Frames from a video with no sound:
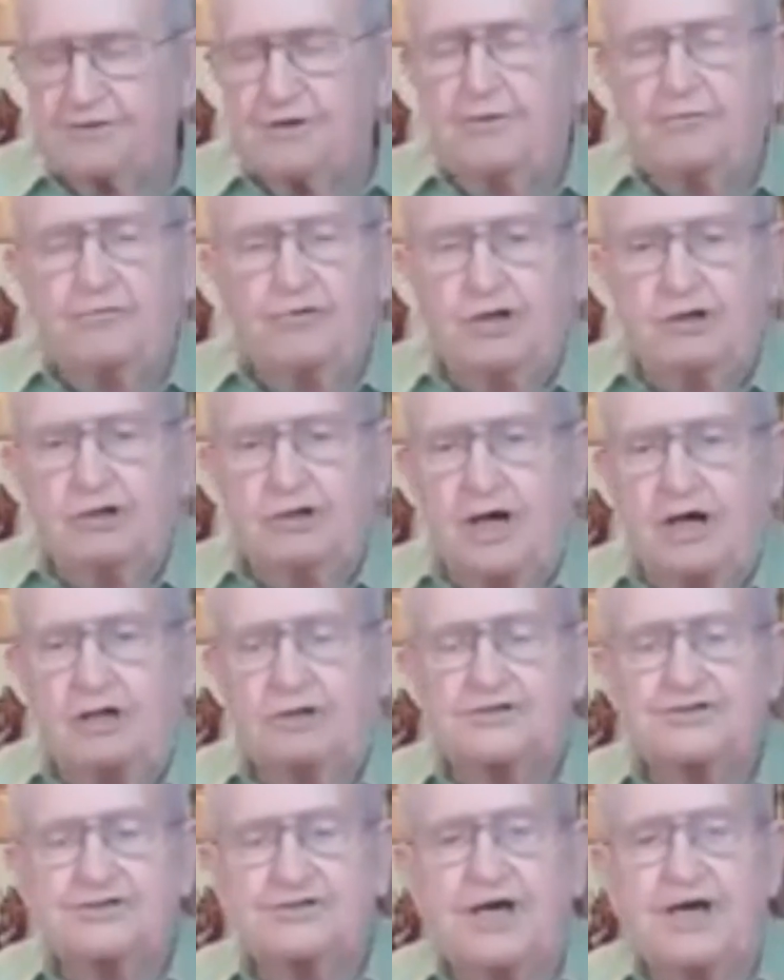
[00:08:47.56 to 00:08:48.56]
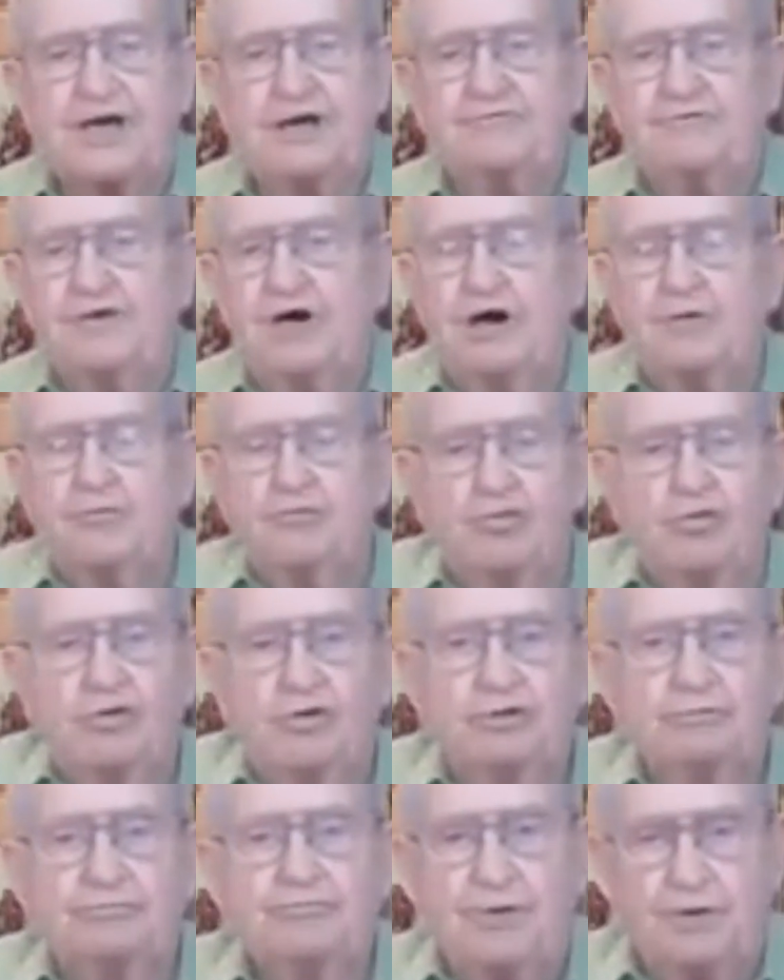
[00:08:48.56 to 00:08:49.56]
it will not save not
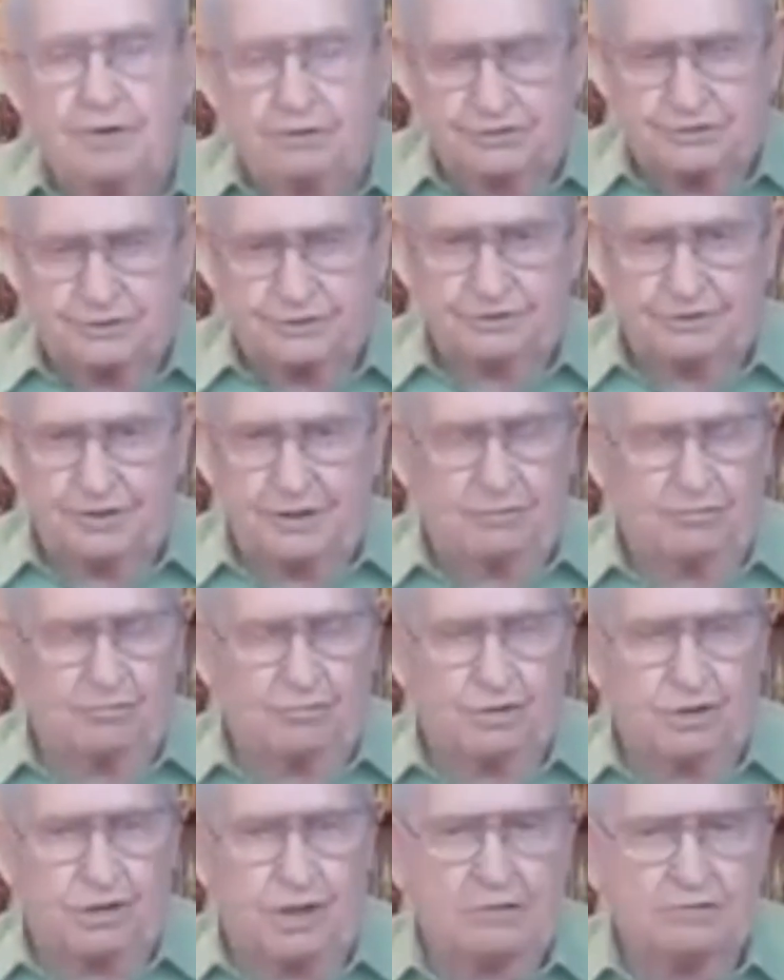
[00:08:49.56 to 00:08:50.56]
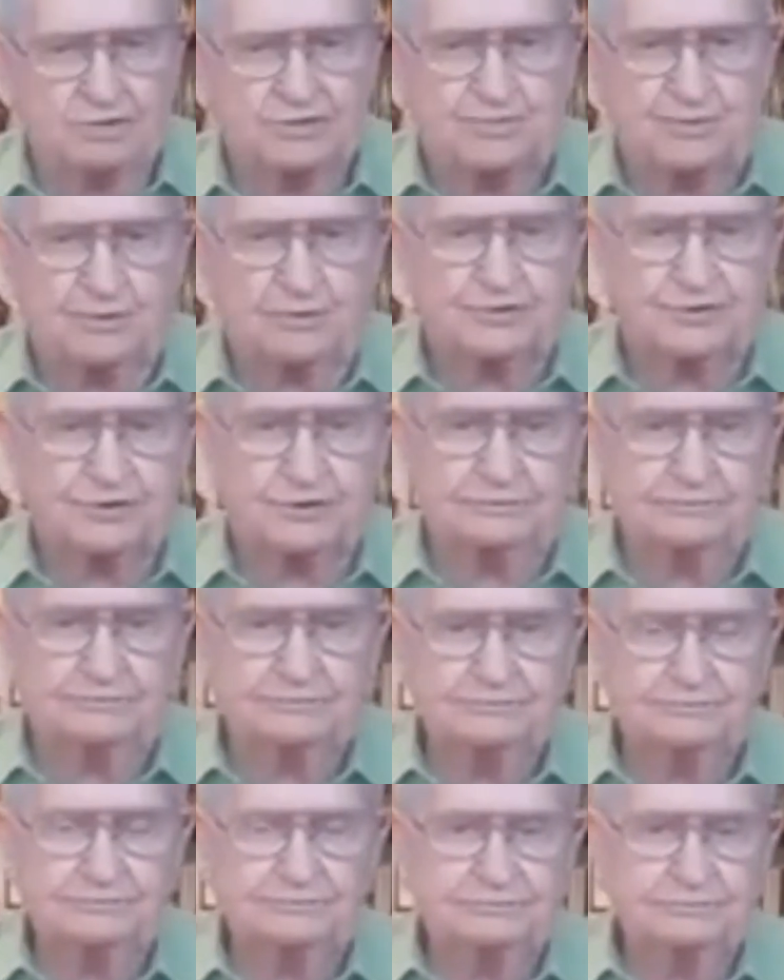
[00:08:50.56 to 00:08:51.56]
one person, not one lost person
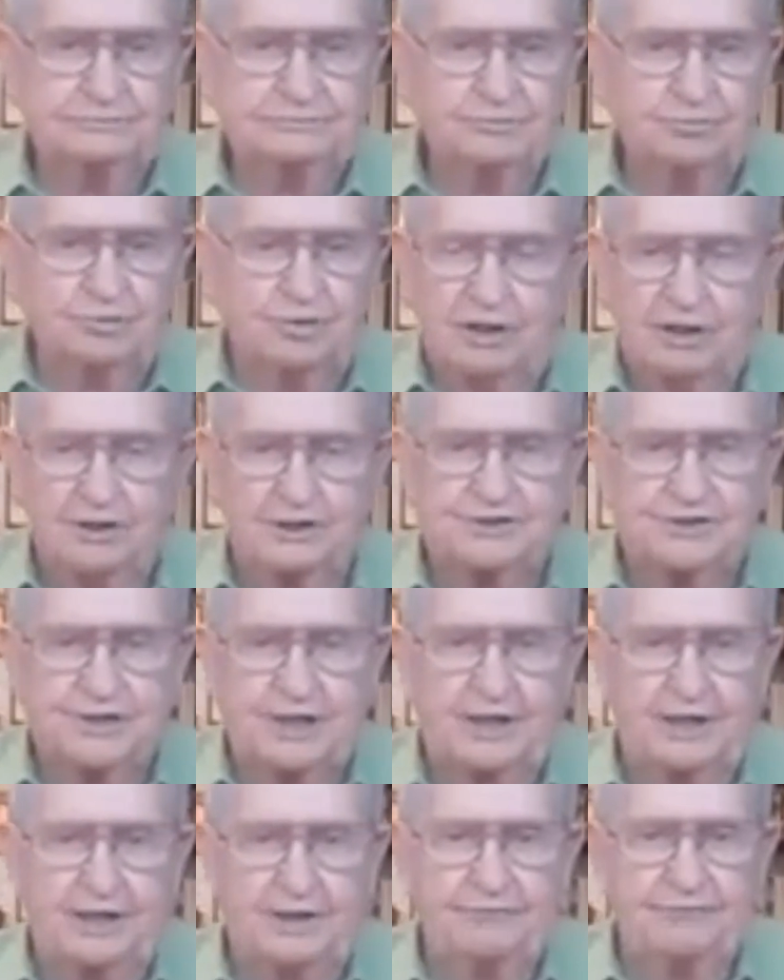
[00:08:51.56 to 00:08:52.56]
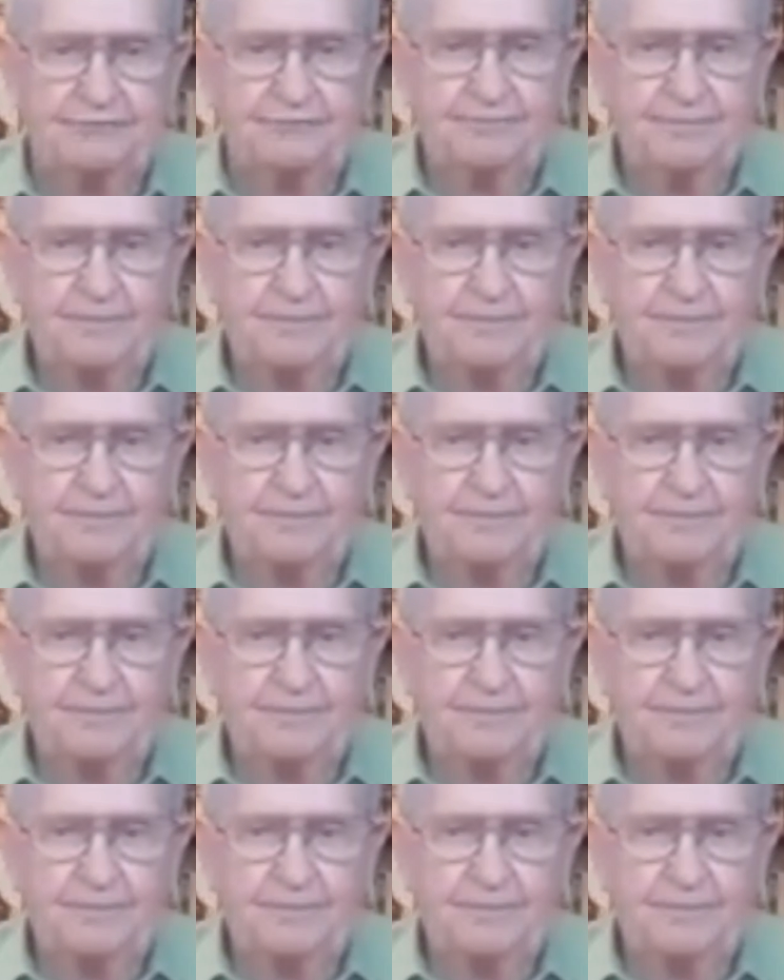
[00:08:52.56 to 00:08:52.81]
will it save.